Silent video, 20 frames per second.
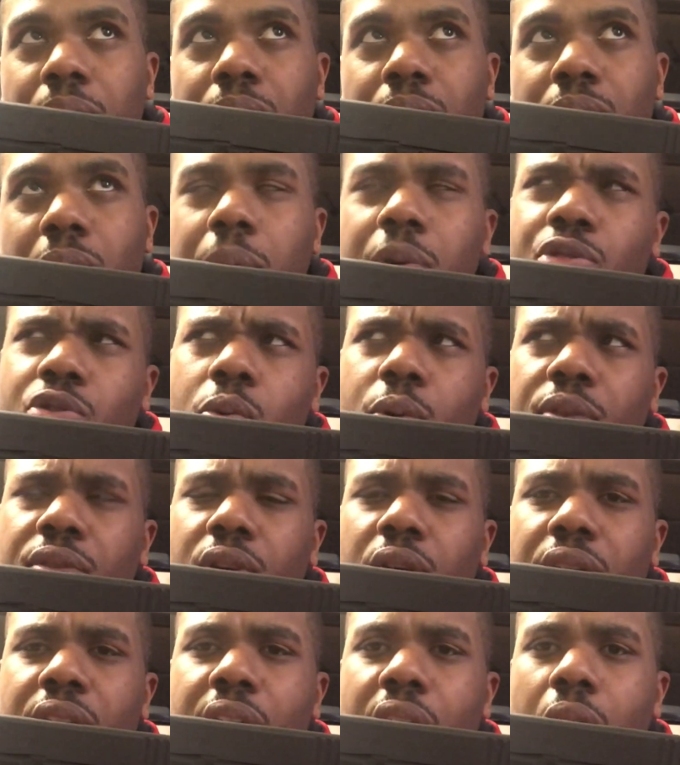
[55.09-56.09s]
probably 3 weeks
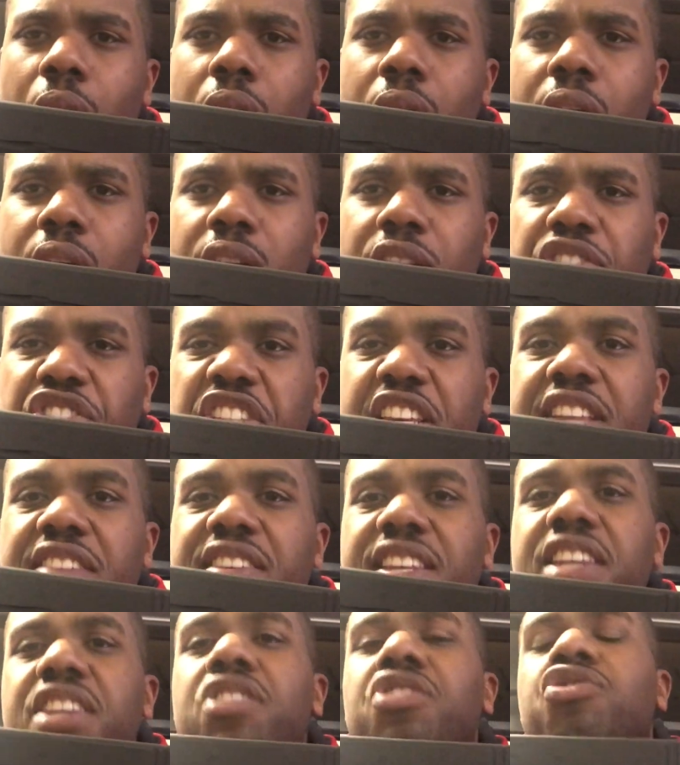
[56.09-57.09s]
ago now,
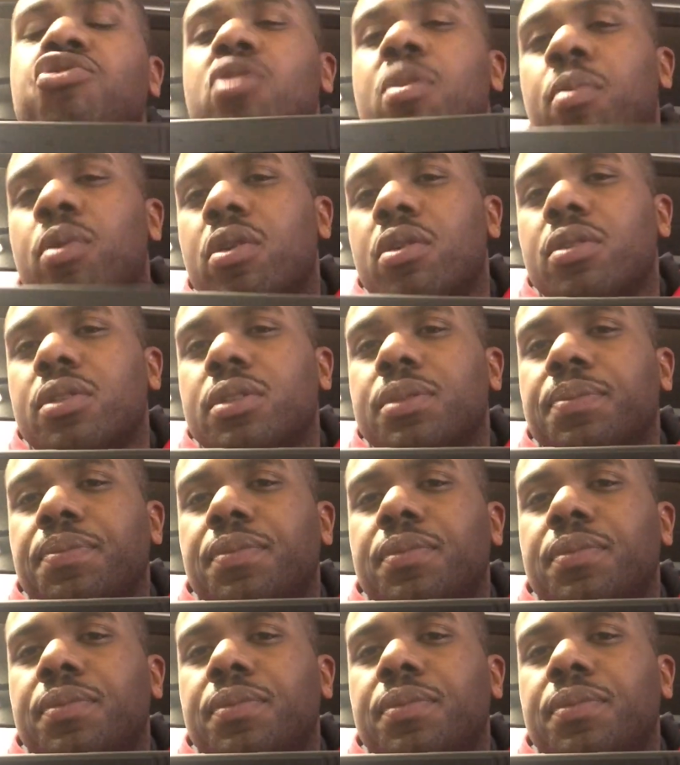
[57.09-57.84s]
GT Distributors.